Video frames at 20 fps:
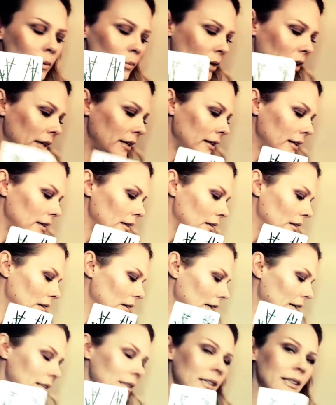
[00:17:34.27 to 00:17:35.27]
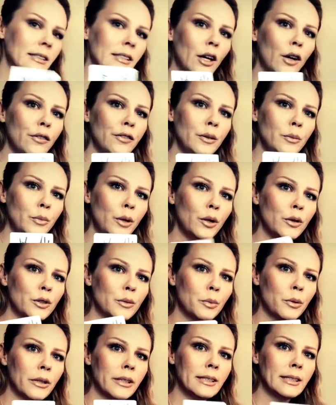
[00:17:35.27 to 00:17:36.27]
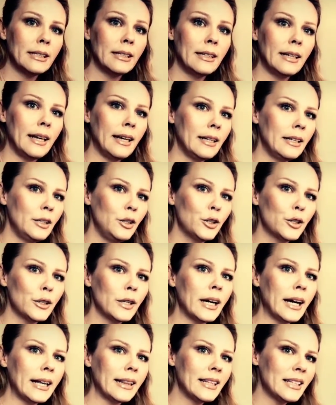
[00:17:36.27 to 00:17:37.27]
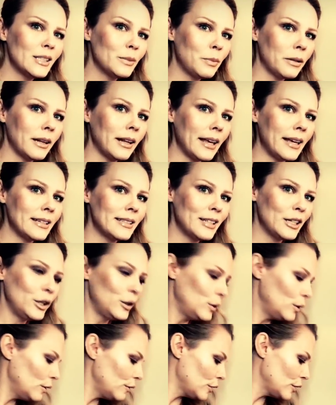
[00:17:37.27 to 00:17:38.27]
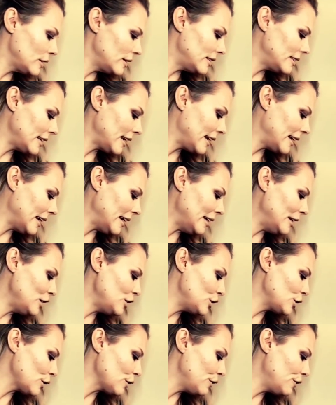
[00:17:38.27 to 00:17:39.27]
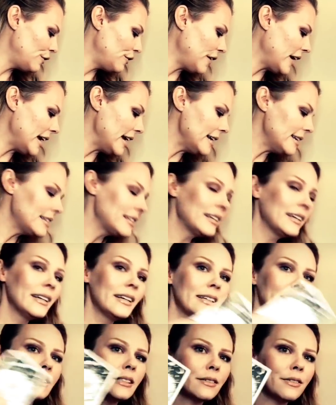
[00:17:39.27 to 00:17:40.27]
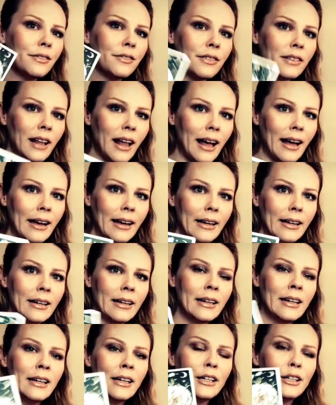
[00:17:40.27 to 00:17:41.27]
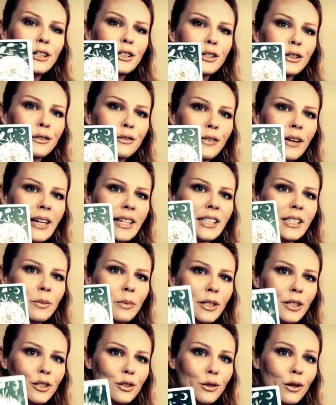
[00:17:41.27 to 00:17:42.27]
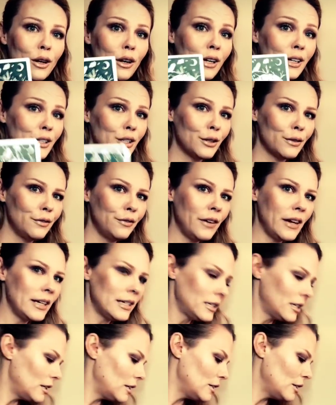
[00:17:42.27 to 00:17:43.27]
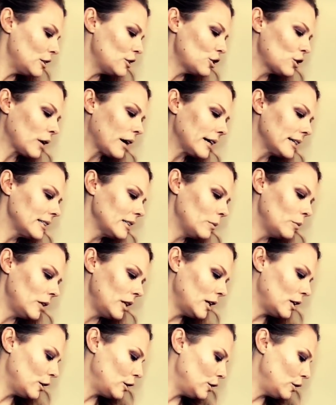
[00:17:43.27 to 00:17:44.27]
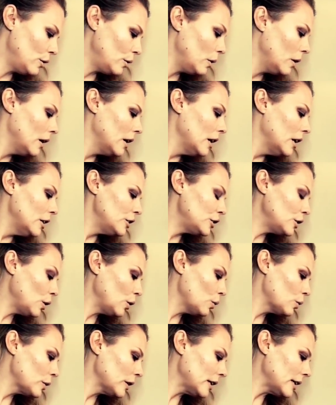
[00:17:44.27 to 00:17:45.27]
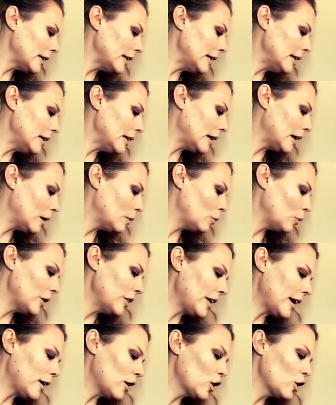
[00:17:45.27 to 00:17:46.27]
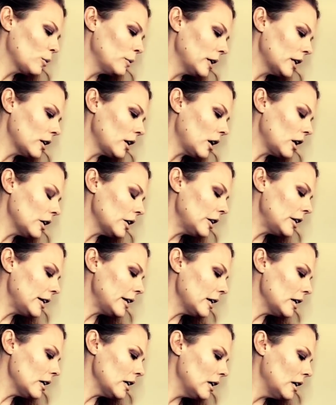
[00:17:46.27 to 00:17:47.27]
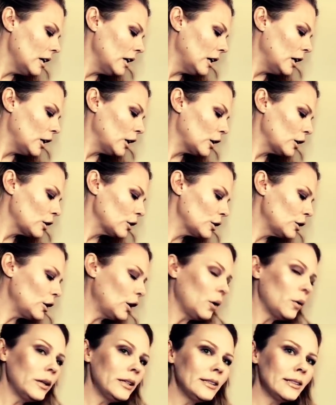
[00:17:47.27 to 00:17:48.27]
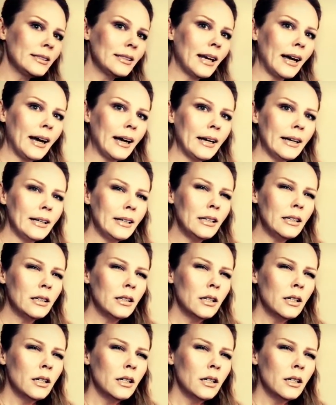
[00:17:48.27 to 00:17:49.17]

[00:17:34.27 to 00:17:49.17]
but it's a self-imposed prison, and you're at this place. The universe is saying it is your fate to fly. It is your fate to be strong. It's your fate to try something new. So really, with that Hermit card there, go inside.